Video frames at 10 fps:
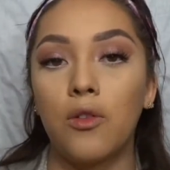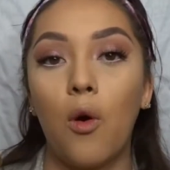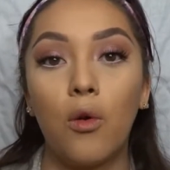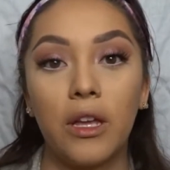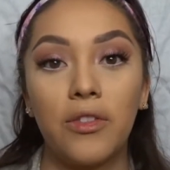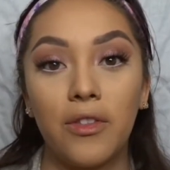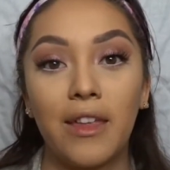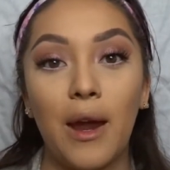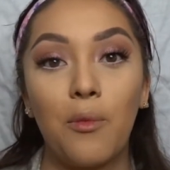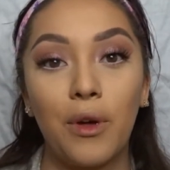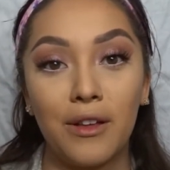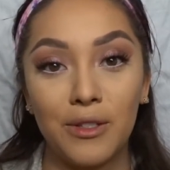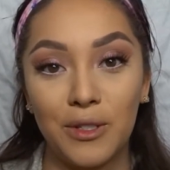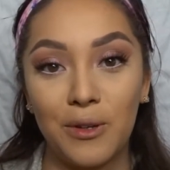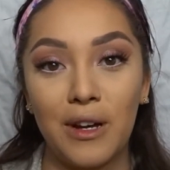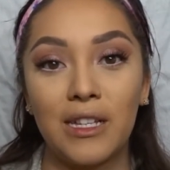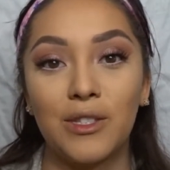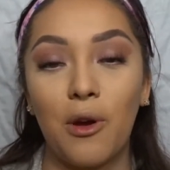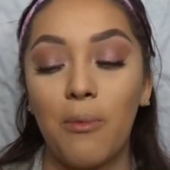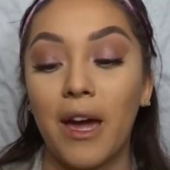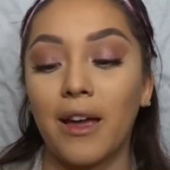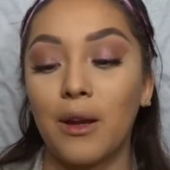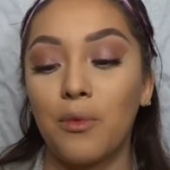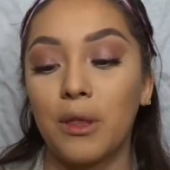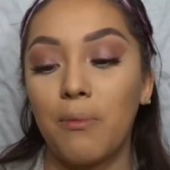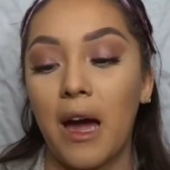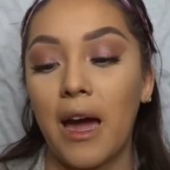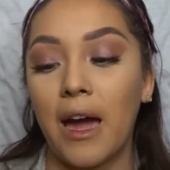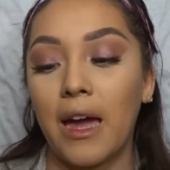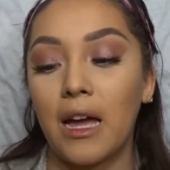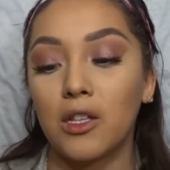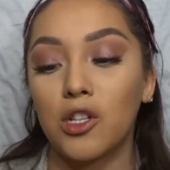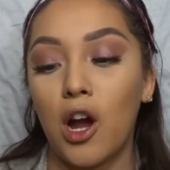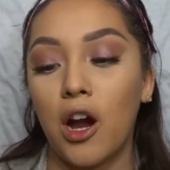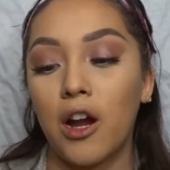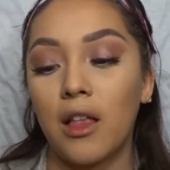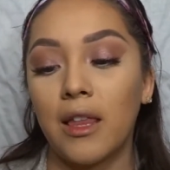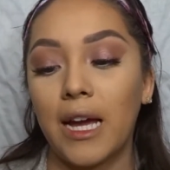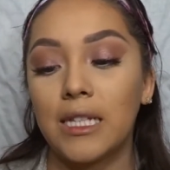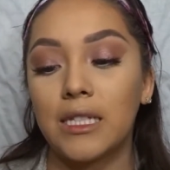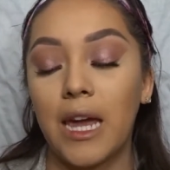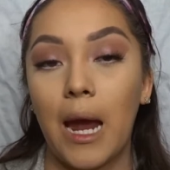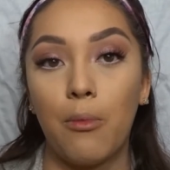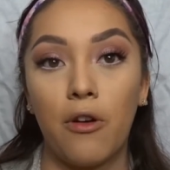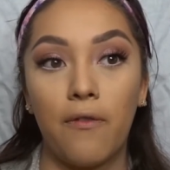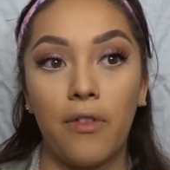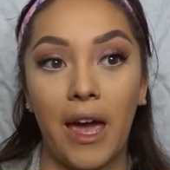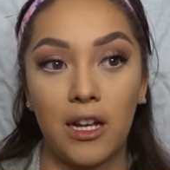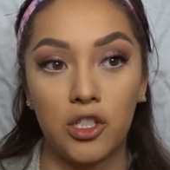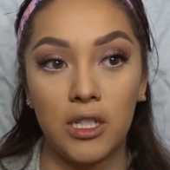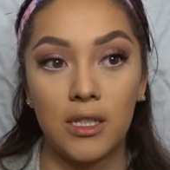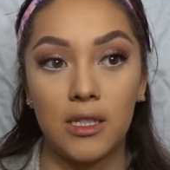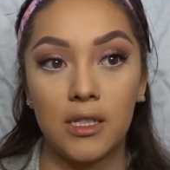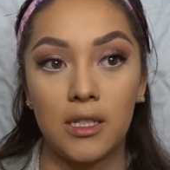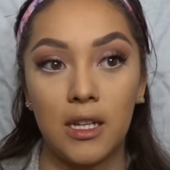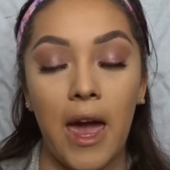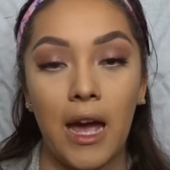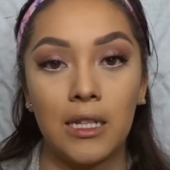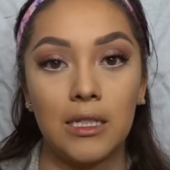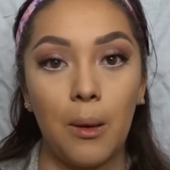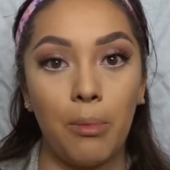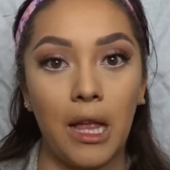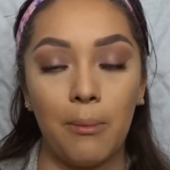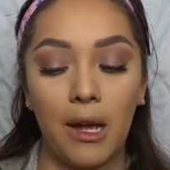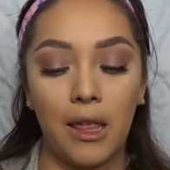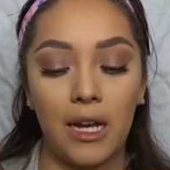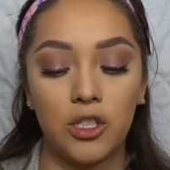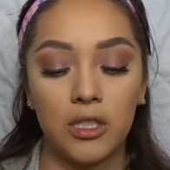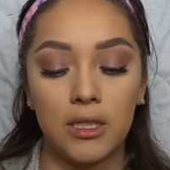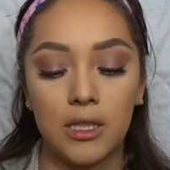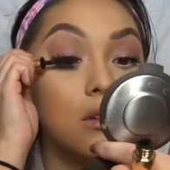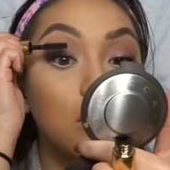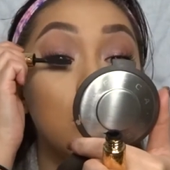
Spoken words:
The only thing that I will do is go back in with my Tarte Lights Camera Flashes and blend my lashes.